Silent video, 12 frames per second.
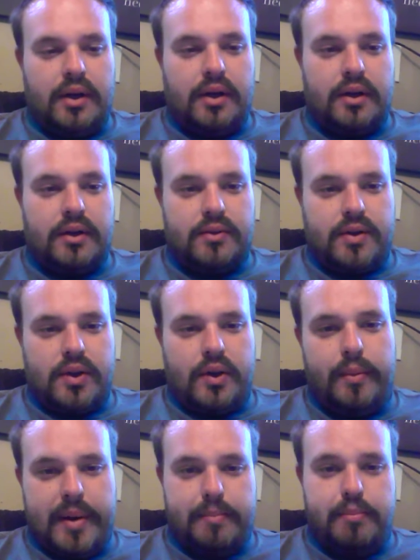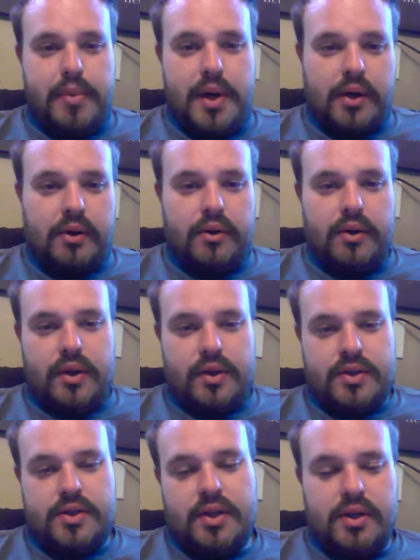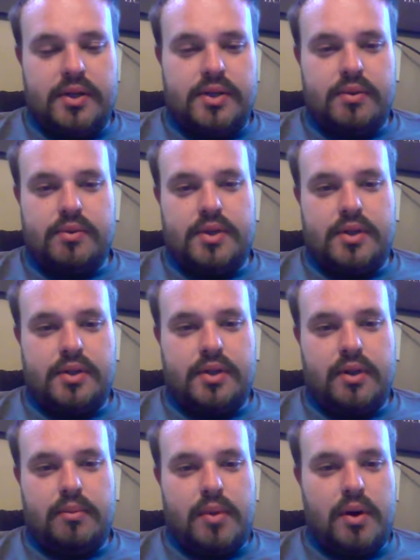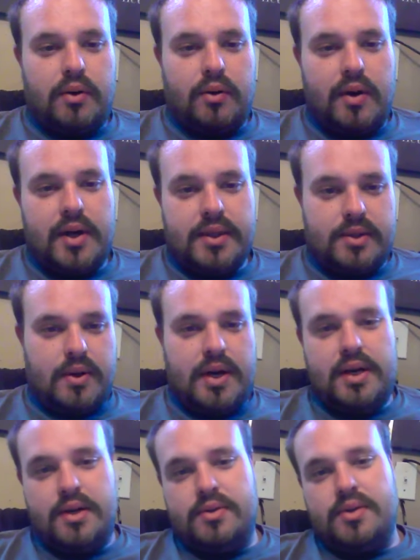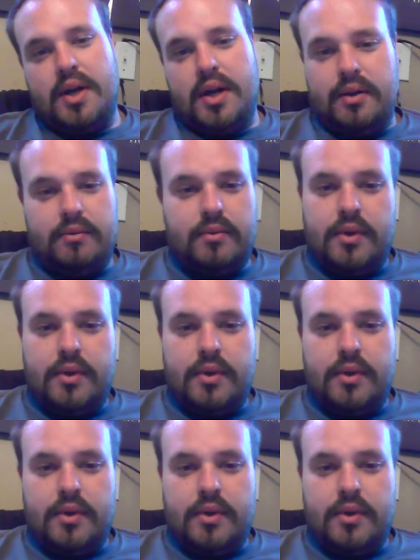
is a little bit bigger than the studs that was onto the motor already, so I had to use that